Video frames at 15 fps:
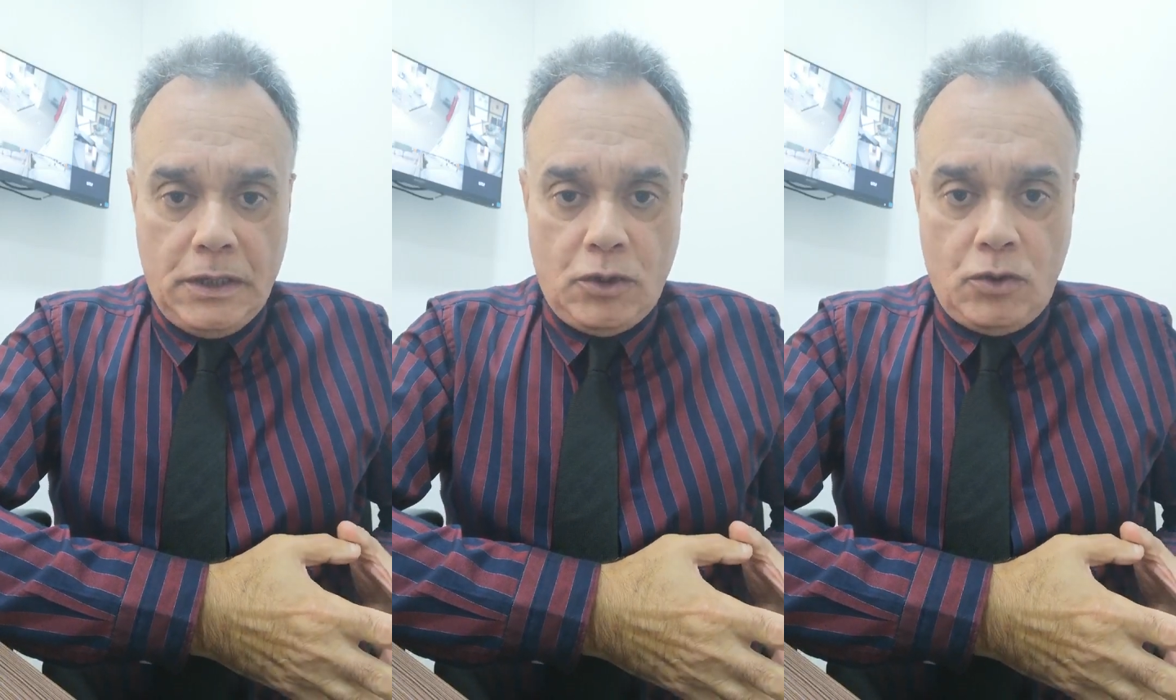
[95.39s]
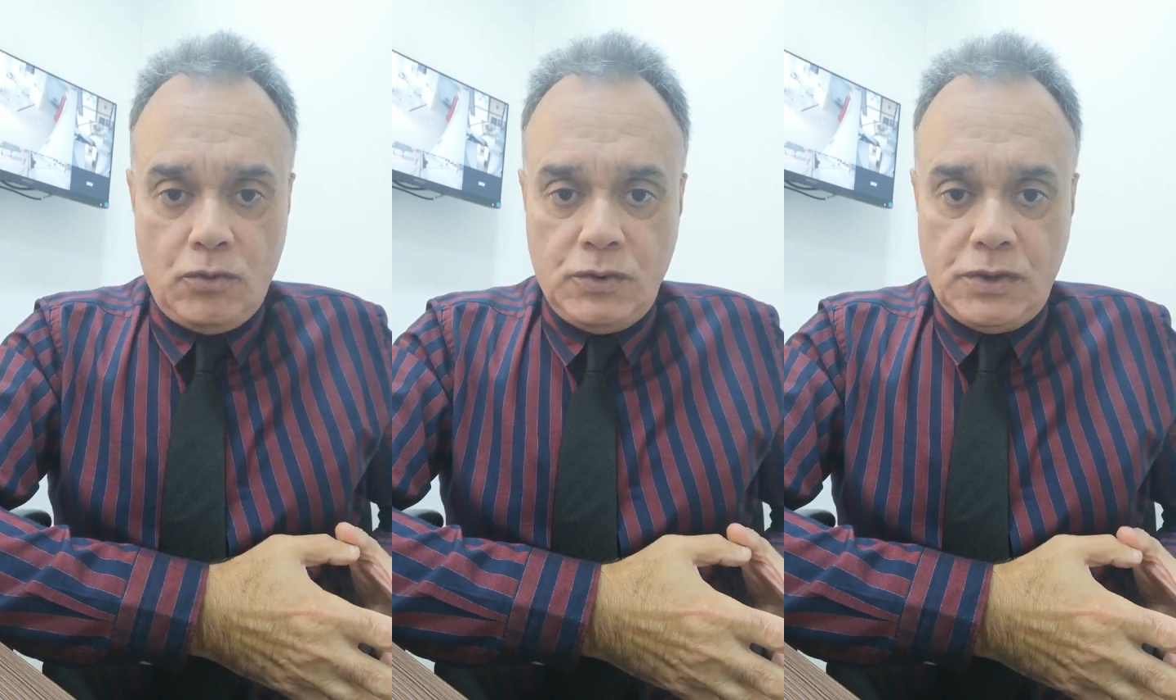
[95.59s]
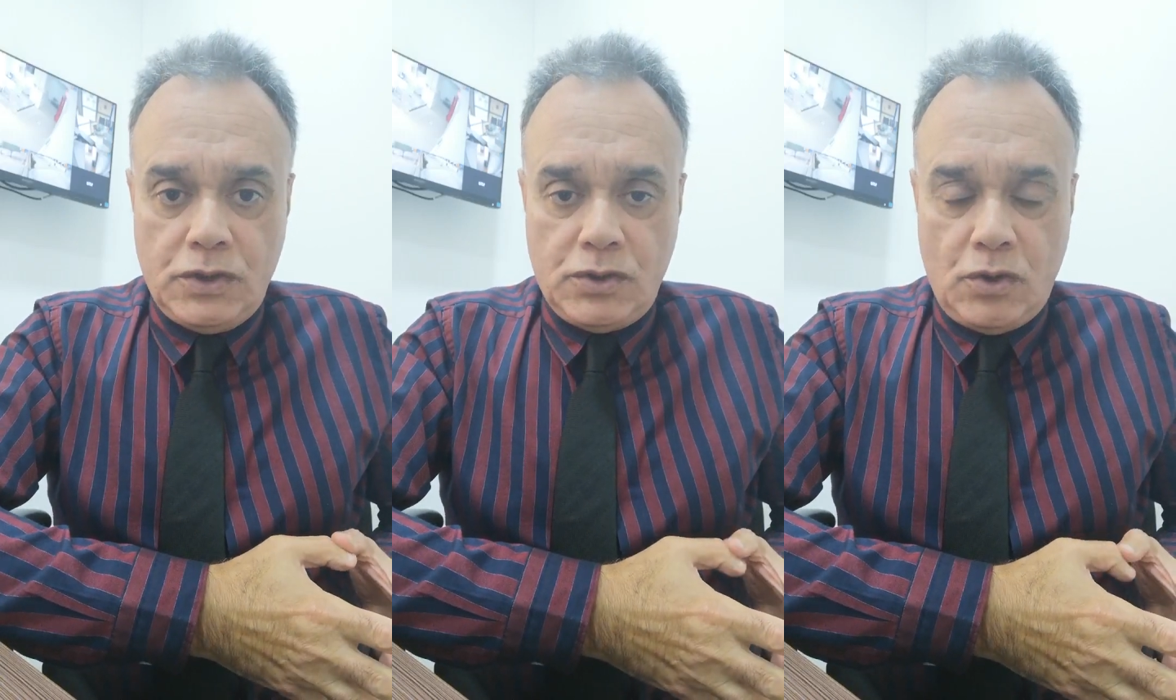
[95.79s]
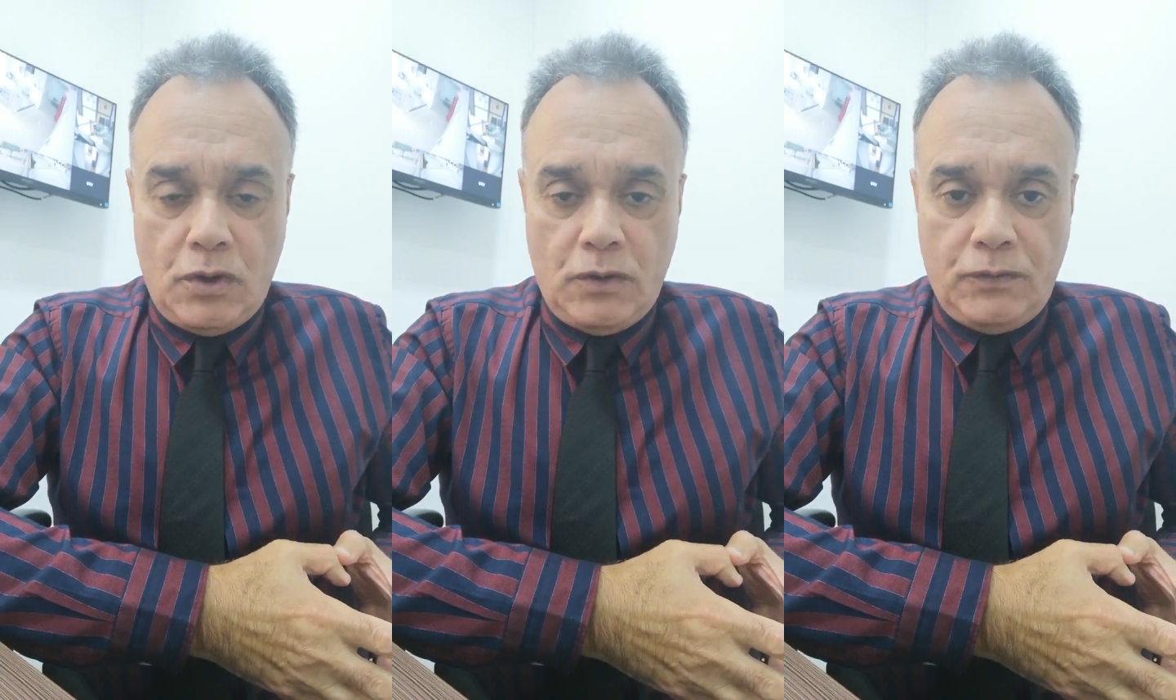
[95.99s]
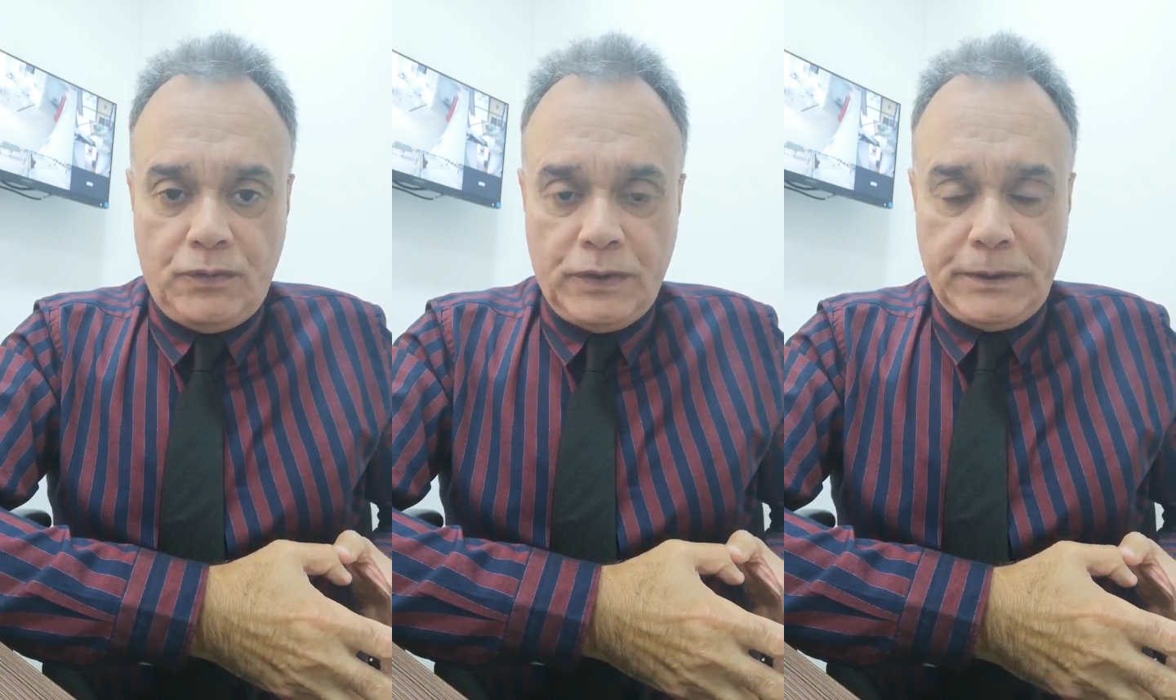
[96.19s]
causes
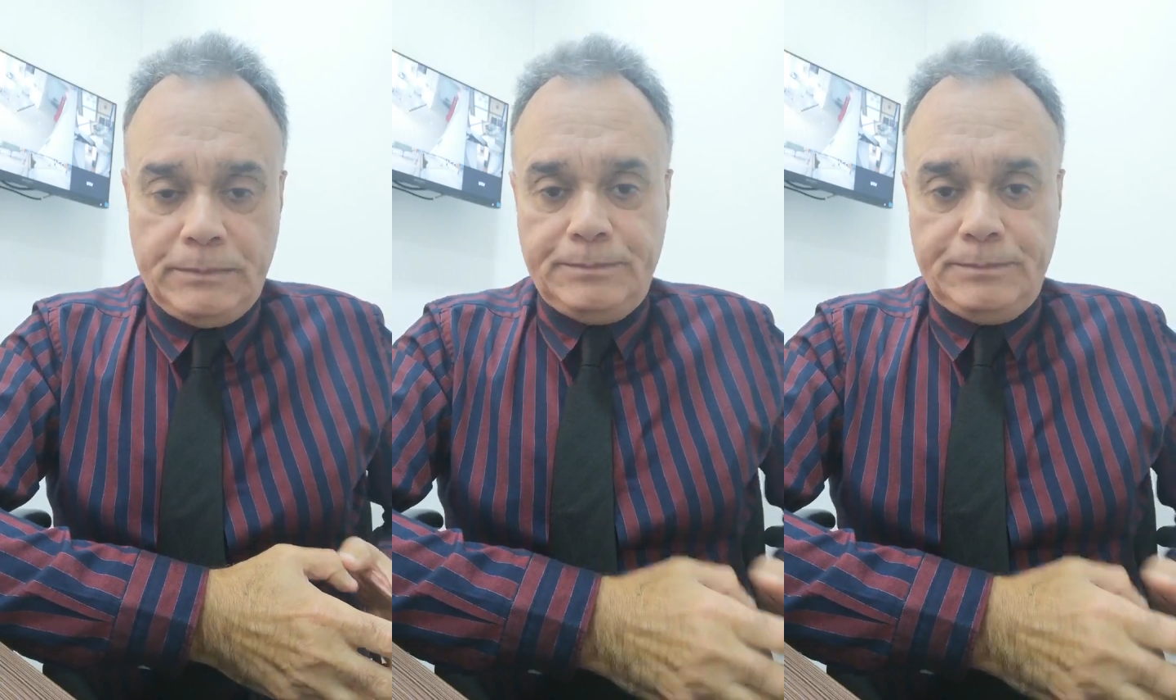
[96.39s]
of